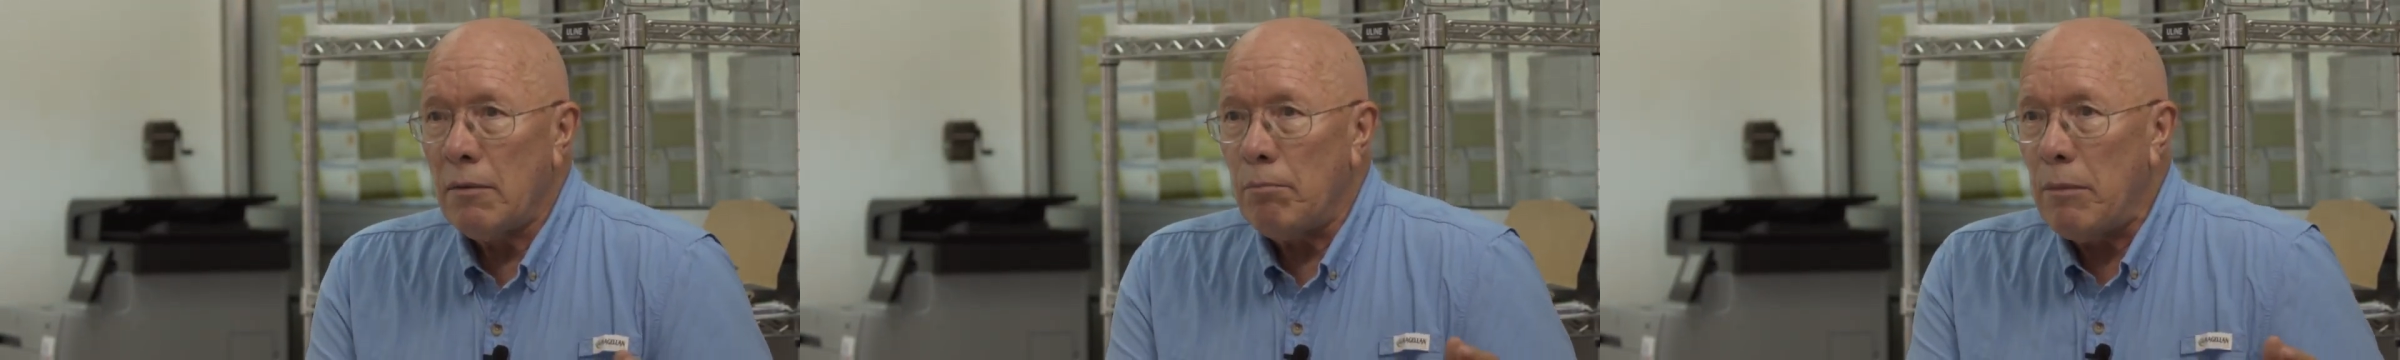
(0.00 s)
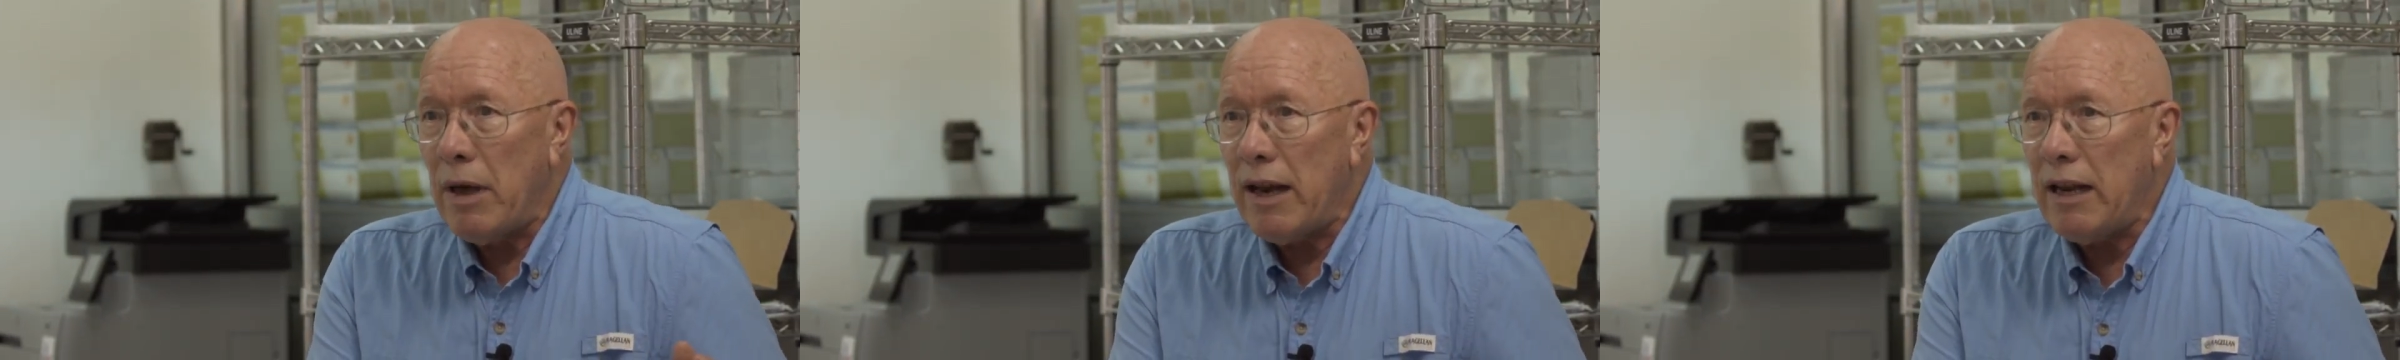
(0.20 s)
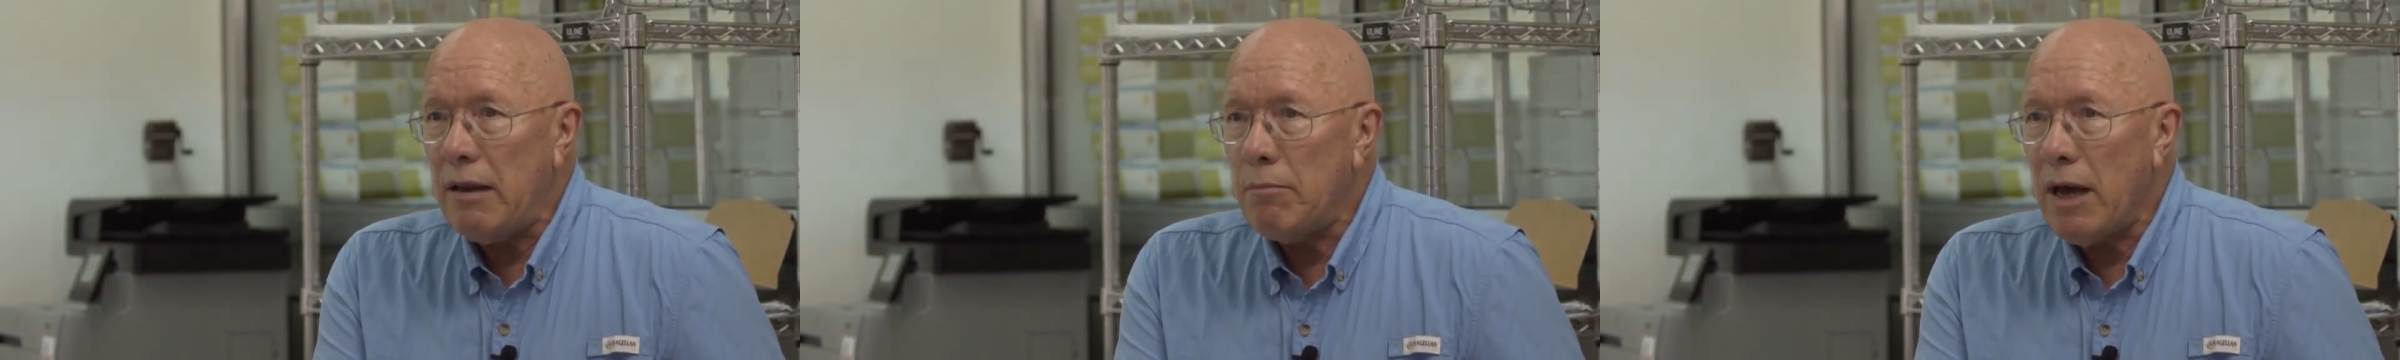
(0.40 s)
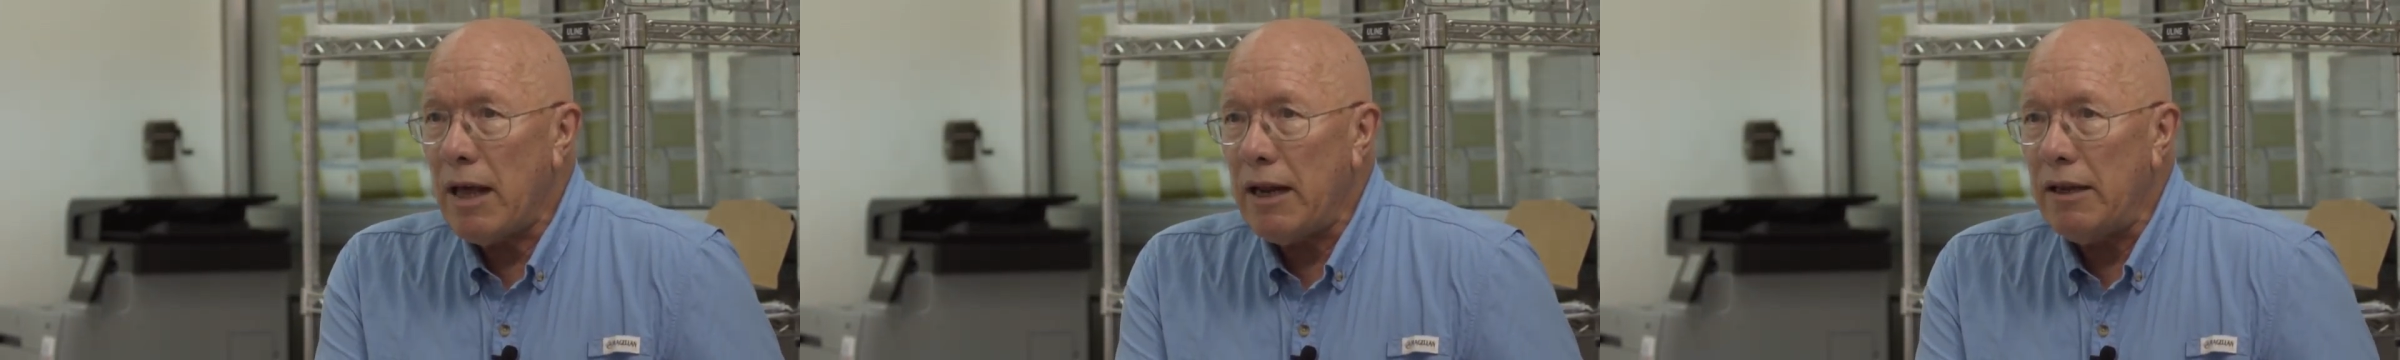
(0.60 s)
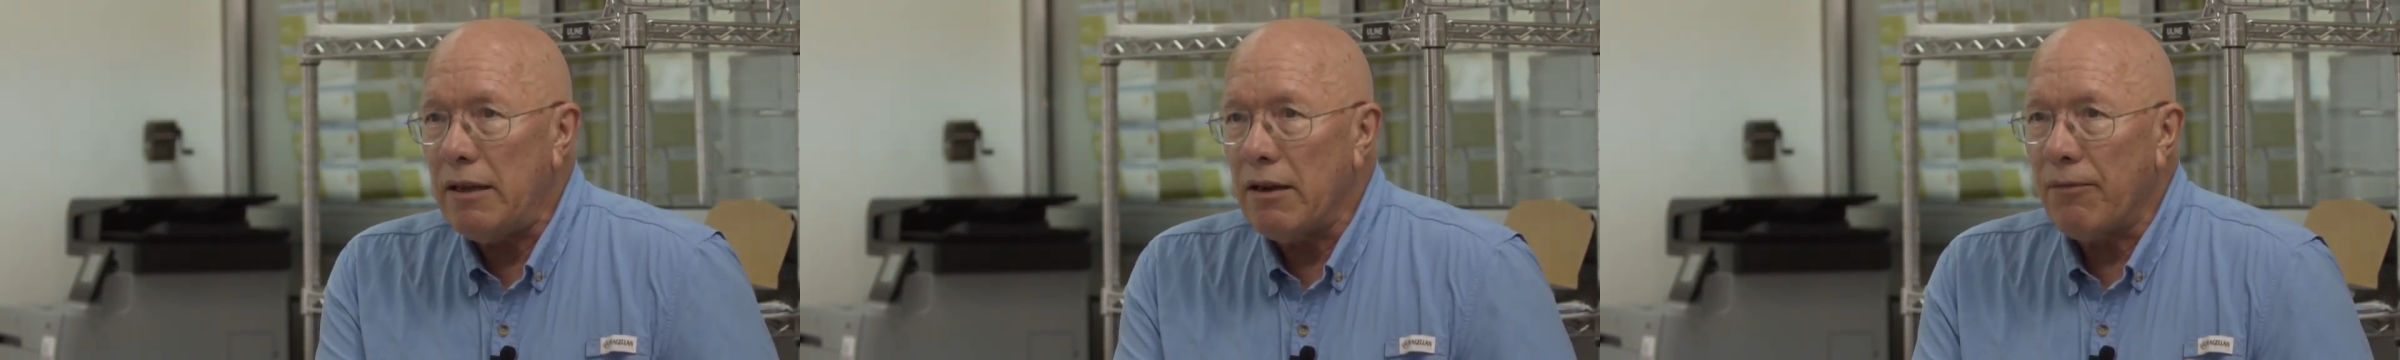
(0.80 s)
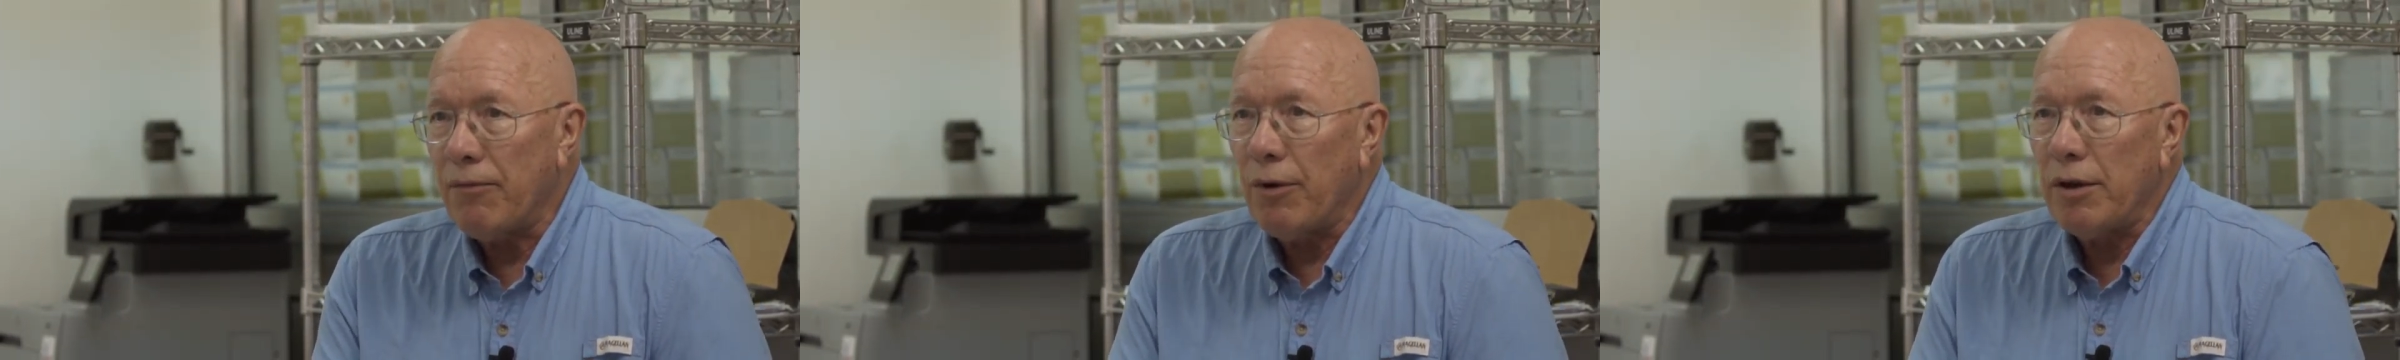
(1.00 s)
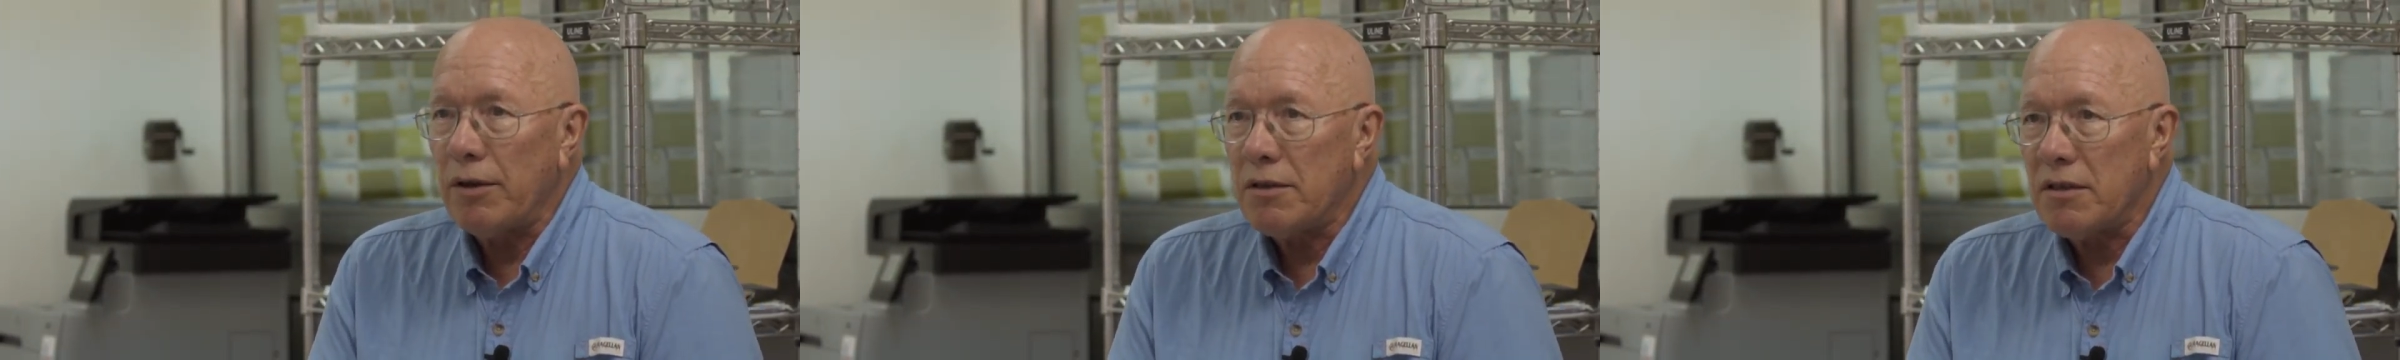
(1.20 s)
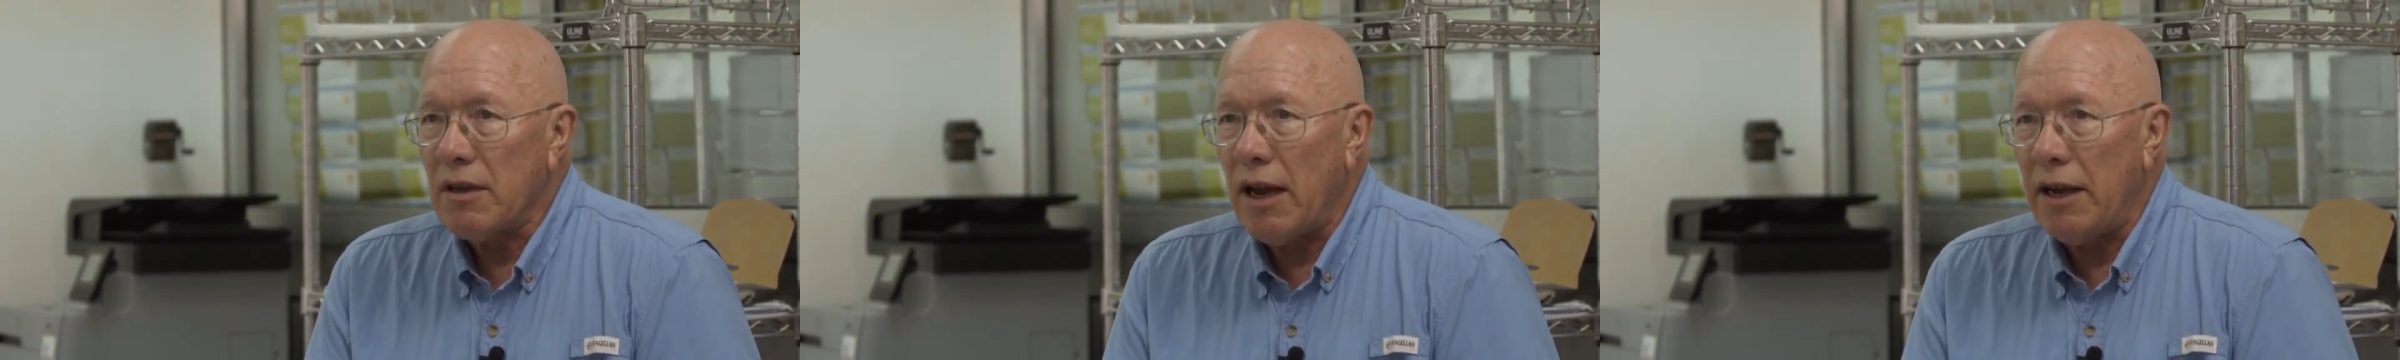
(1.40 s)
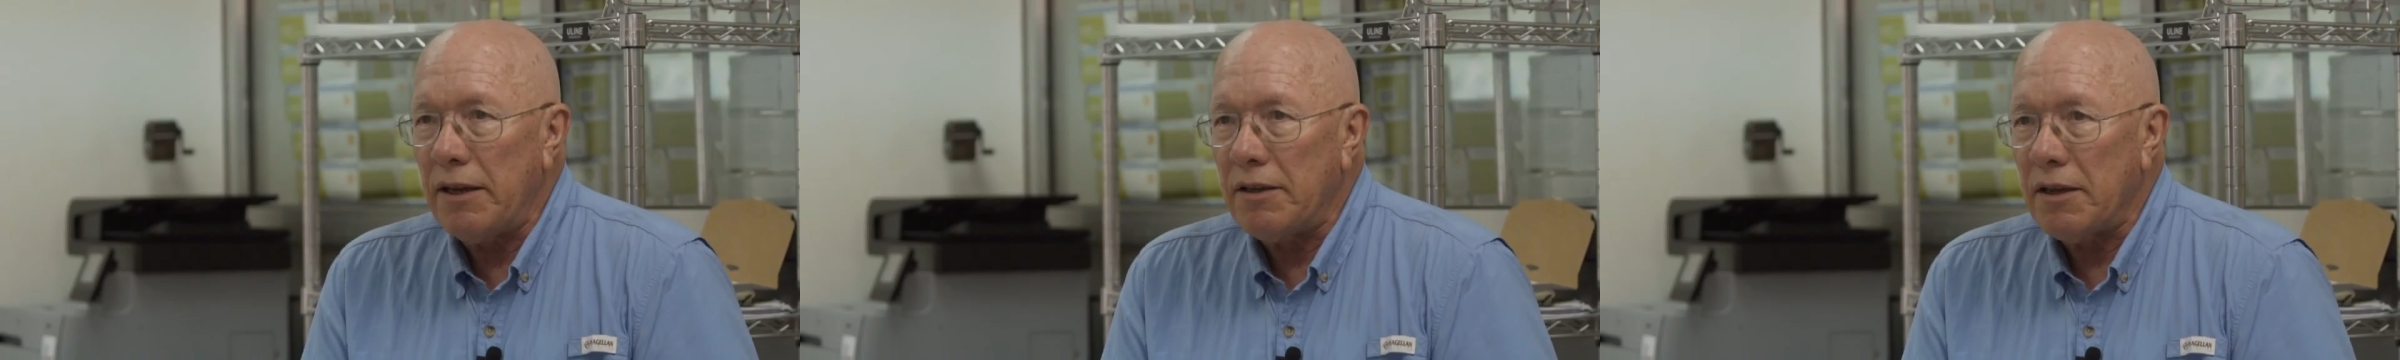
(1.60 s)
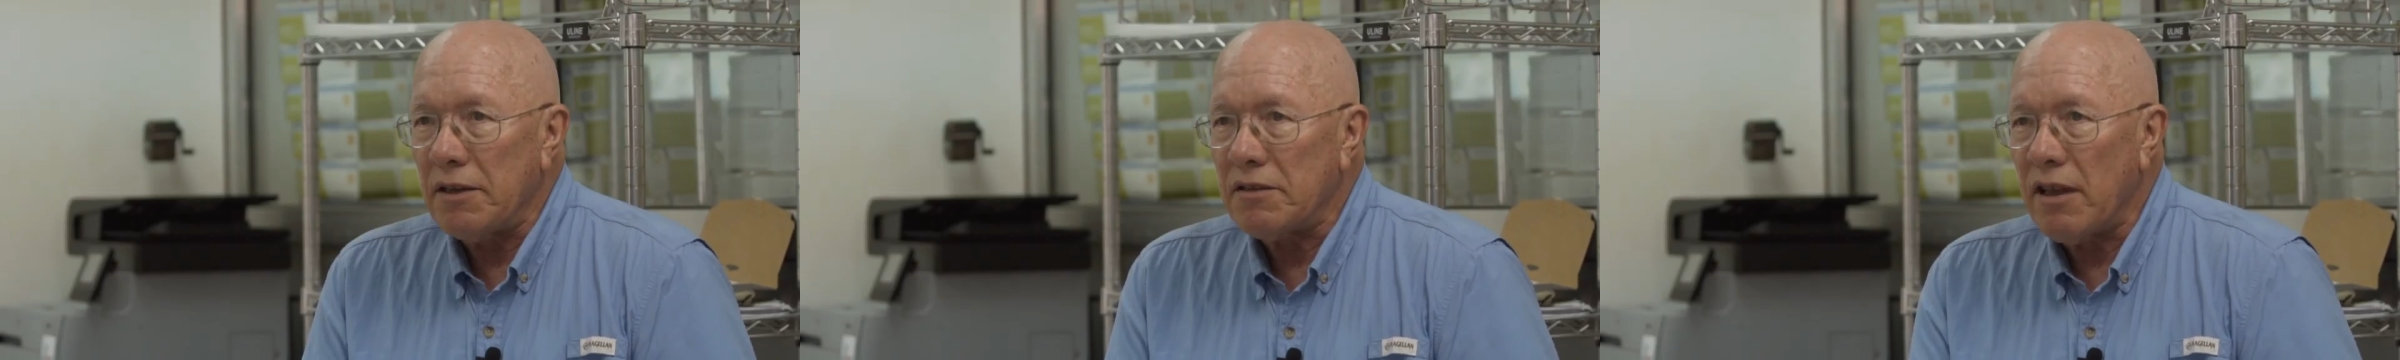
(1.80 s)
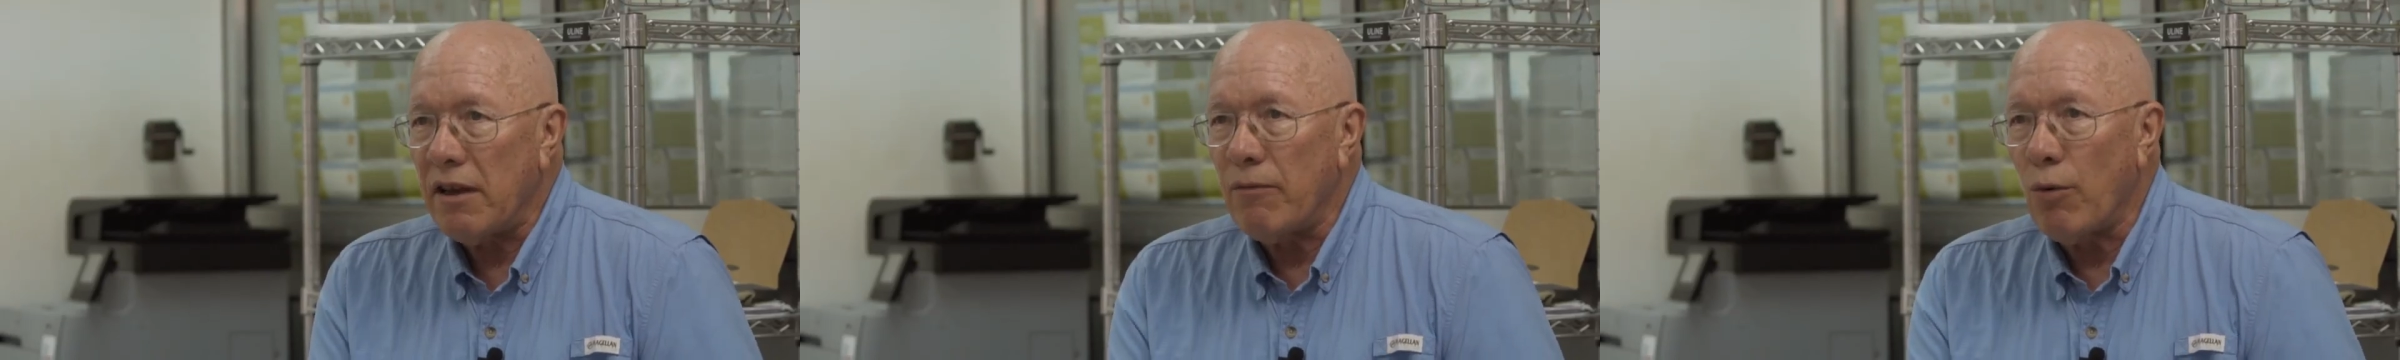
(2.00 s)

Many, many different scientists have